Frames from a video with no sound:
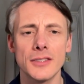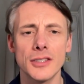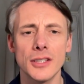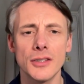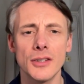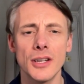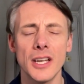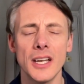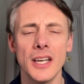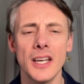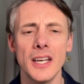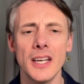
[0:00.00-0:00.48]
So
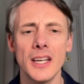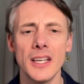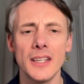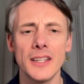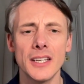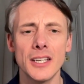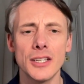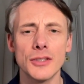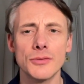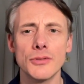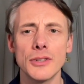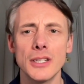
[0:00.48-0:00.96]
I
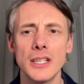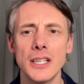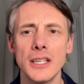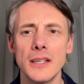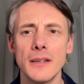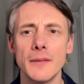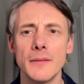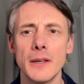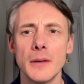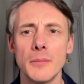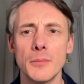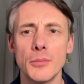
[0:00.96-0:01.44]
think it's
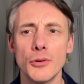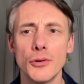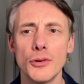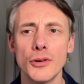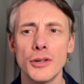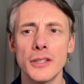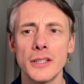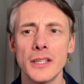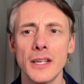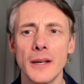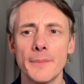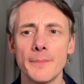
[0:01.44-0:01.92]
really
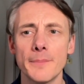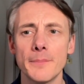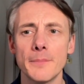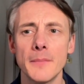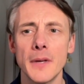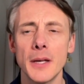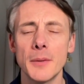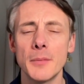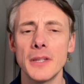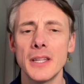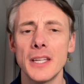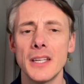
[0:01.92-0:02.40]
important that
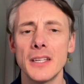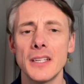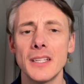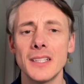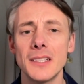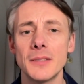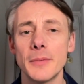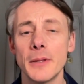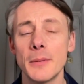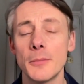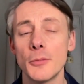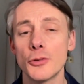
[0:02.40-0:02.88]
maybe they need
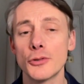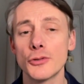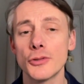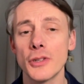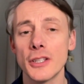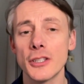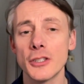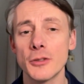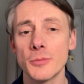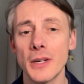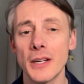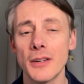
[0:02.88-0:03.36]
to be more
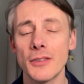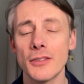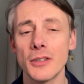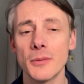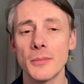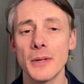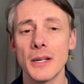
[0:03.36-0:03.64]
transparent